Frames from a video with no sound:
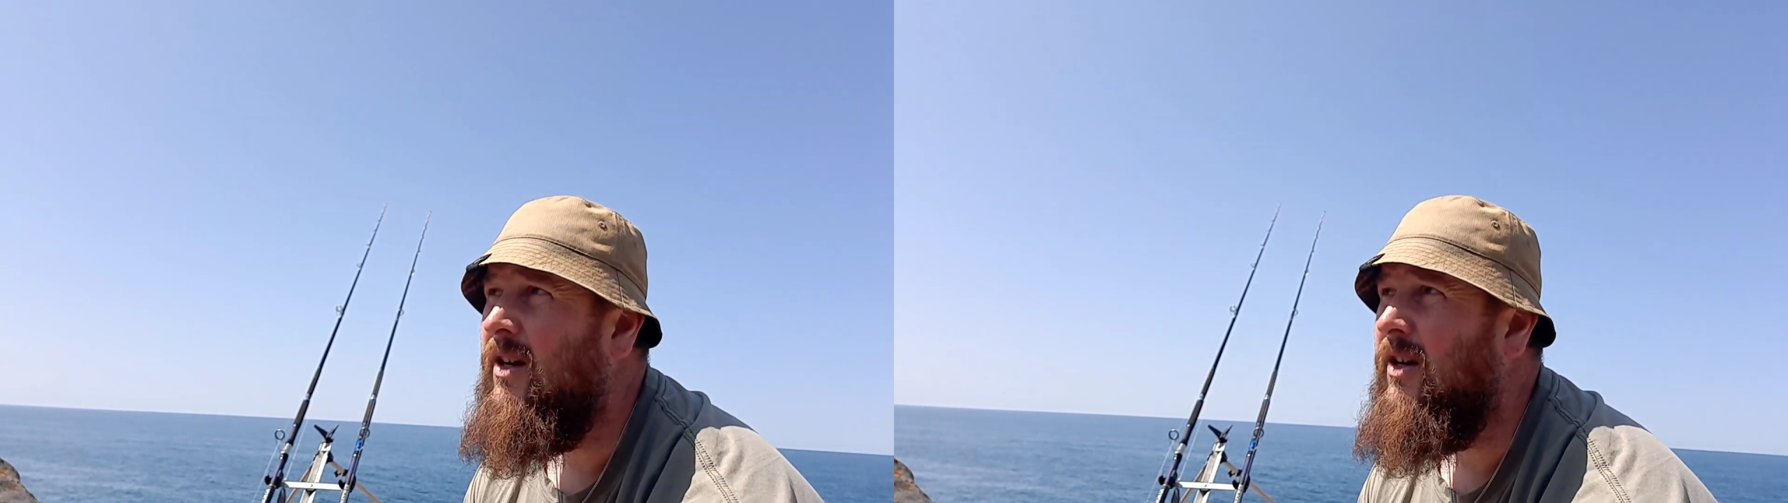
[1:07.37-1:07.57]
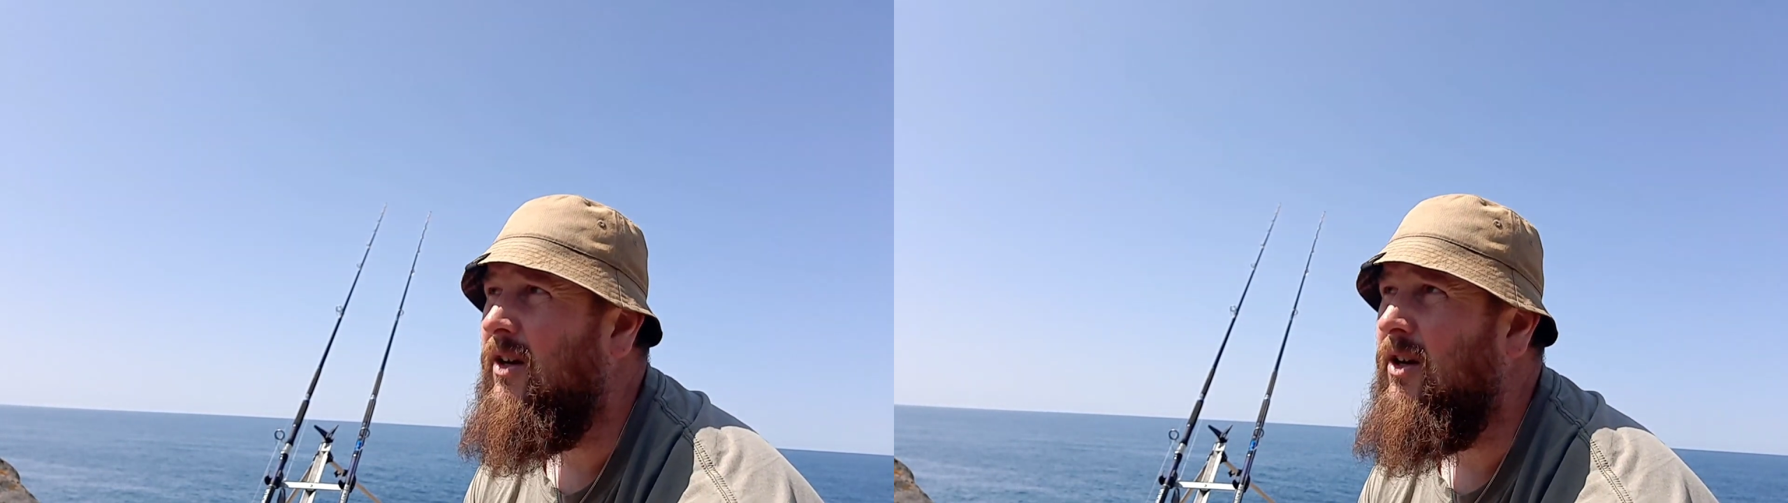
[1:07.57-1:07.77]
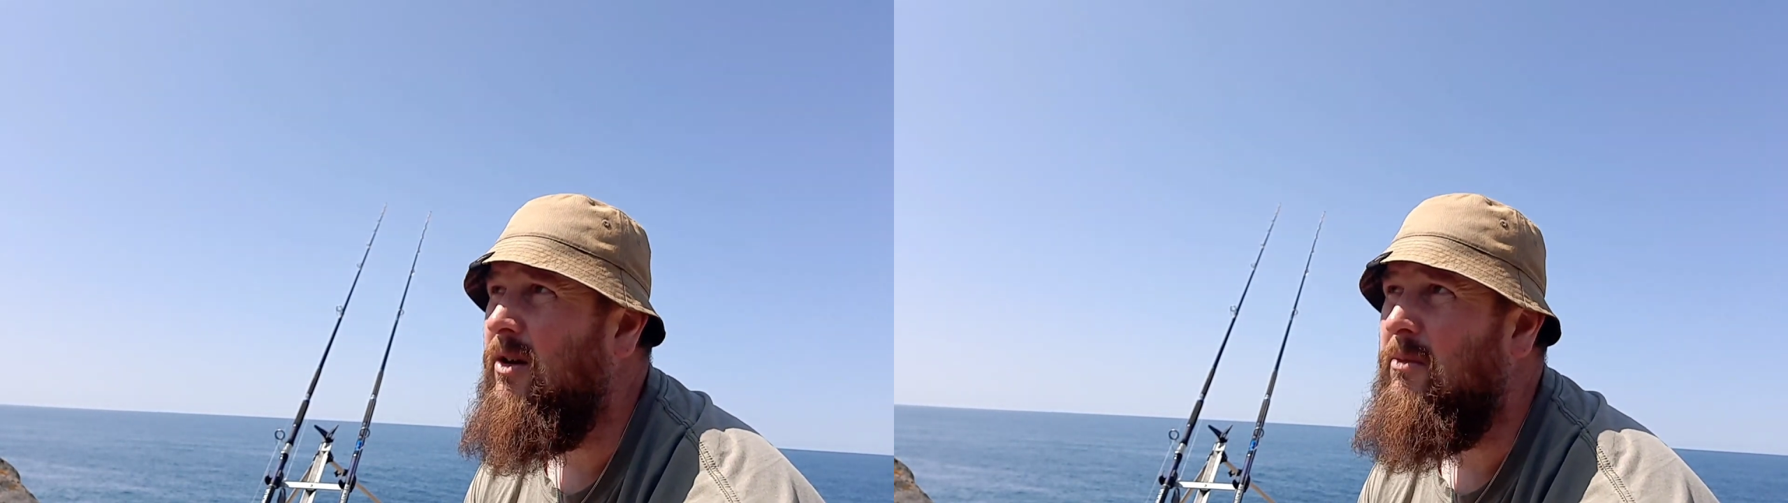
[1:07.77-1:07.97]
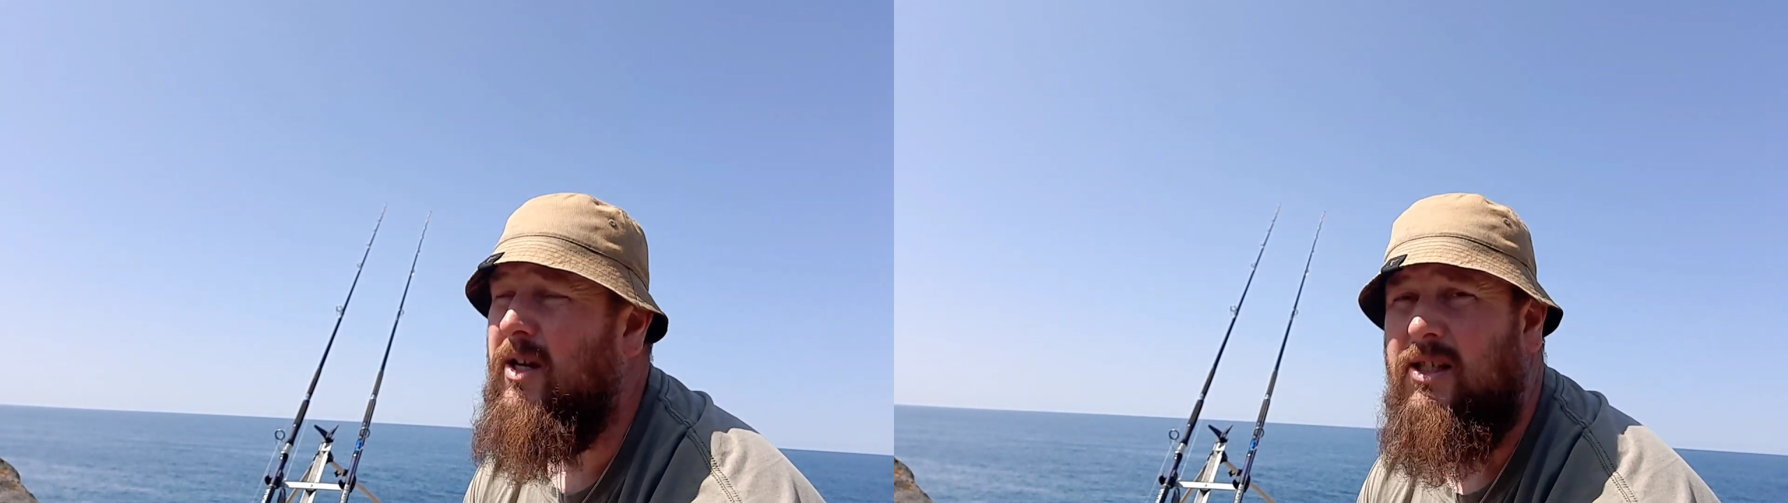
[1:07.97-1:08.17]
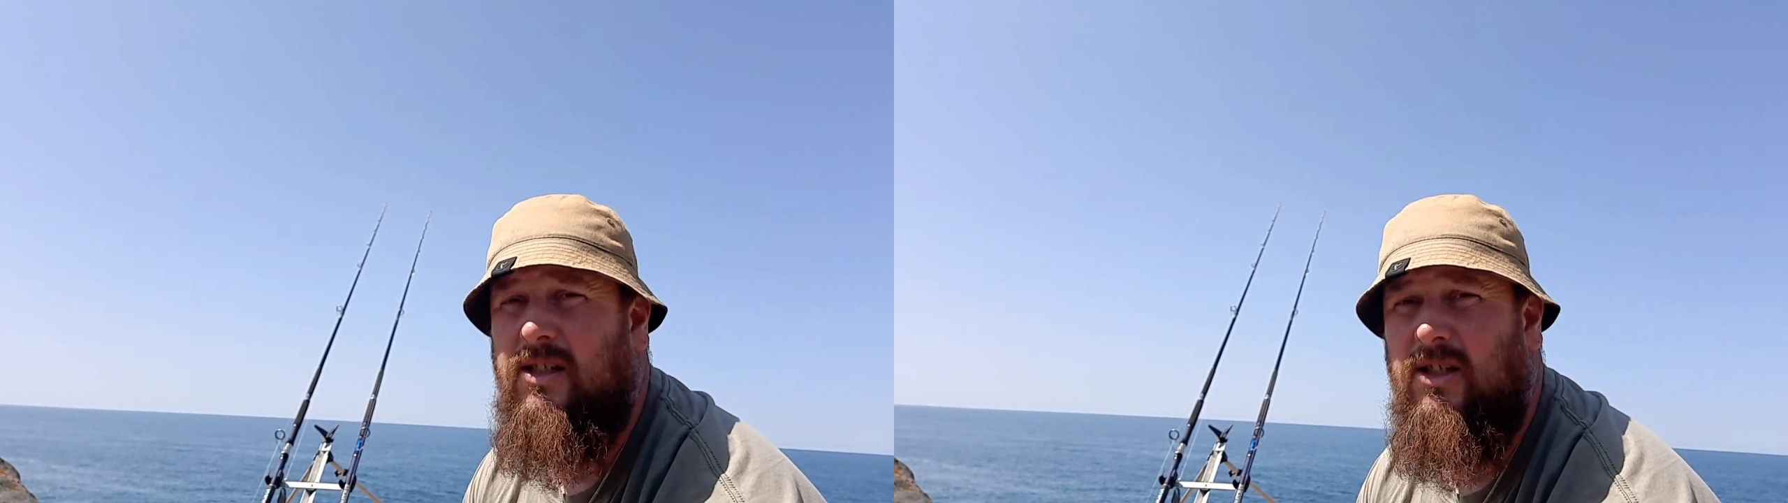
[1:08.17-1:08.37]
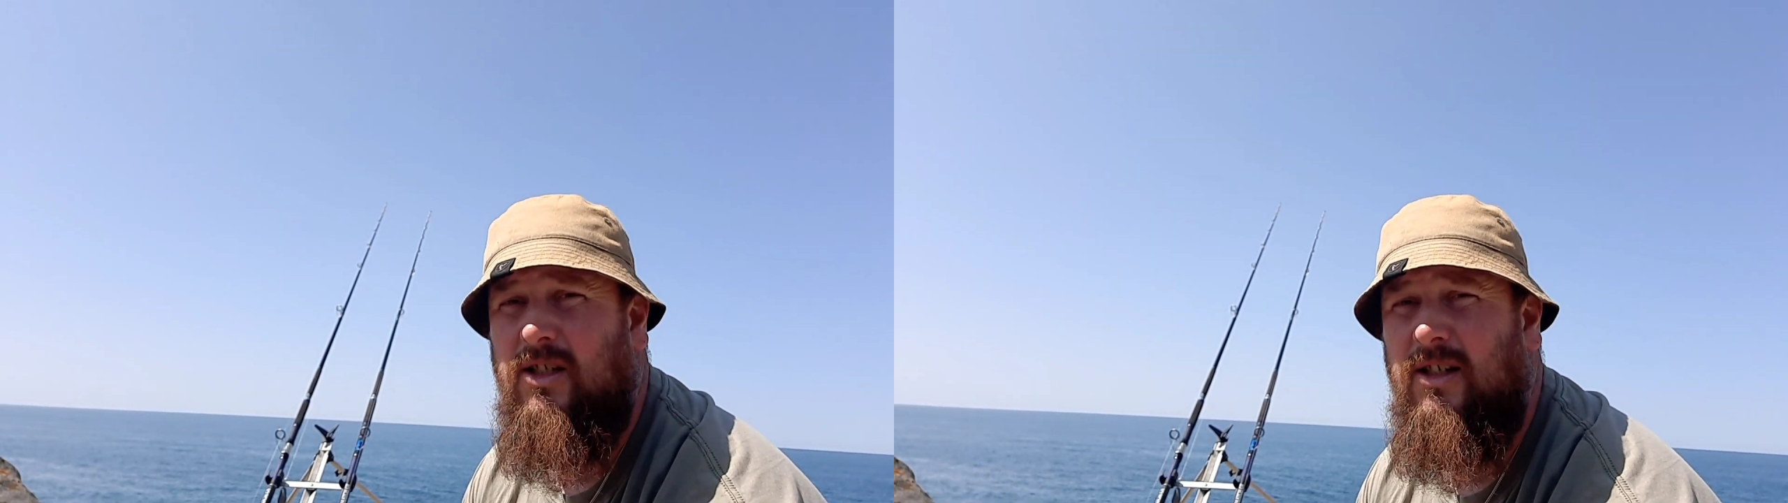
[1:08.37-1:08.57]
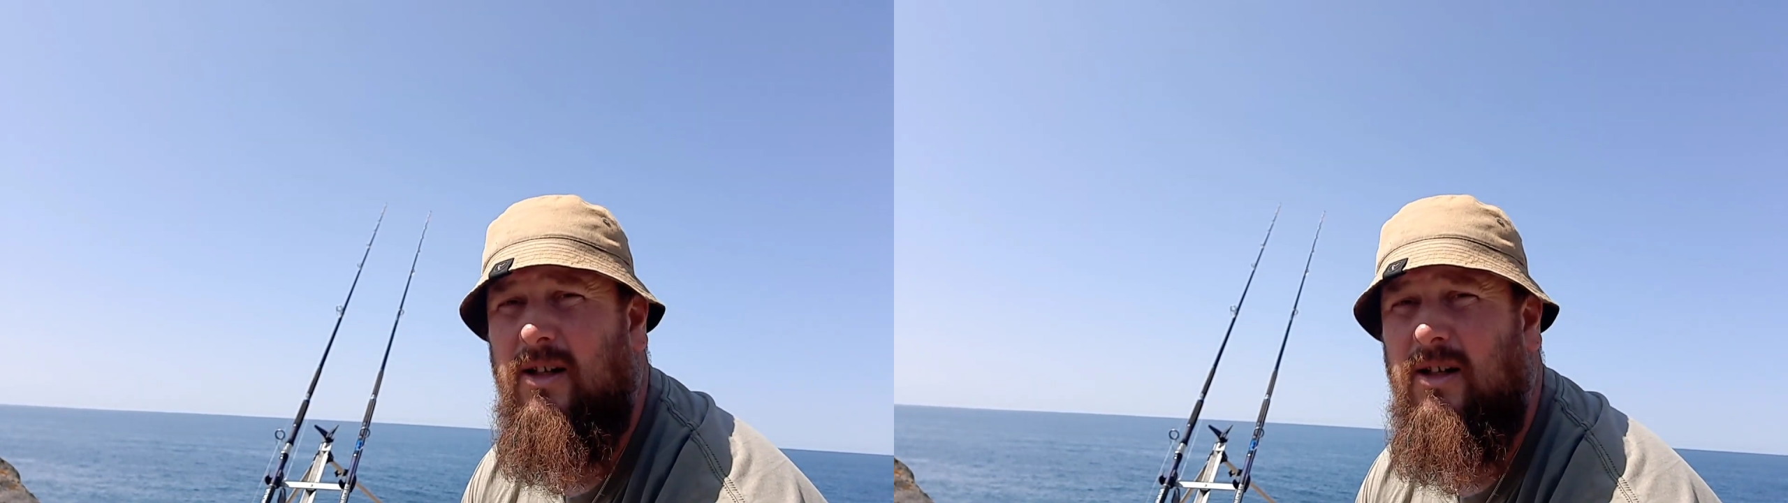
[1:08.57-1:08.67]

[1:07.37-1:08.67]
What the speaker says: It's